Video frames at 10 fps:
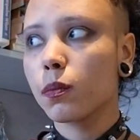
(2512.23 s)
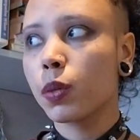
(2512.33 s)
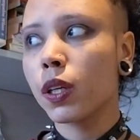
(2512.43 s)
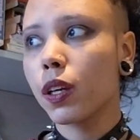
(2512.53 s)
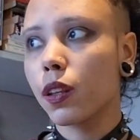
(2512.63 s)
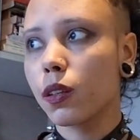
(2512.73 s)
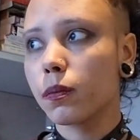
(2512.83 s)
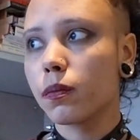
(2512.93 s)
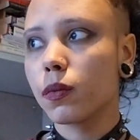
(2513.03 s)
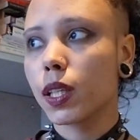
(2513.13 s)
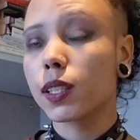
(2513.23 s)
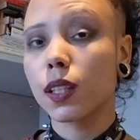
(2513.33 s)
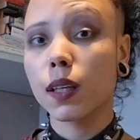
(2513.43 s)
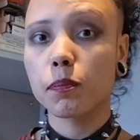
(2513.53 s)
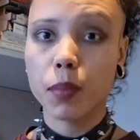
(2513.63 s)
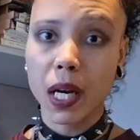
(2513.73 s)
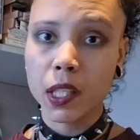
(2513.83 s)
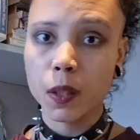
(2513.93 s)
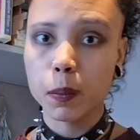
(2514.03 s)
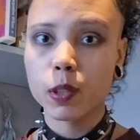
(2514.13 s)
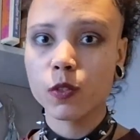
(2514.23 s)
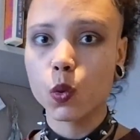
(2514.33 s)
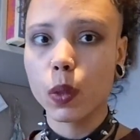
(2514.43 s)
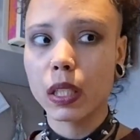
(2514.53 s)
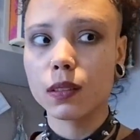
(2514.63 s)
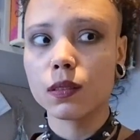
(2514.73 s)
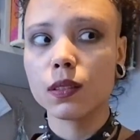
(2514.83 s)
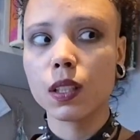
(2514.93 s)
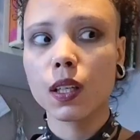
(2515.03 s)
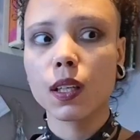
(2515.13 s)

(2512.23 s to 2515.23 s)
putting them as like backups for when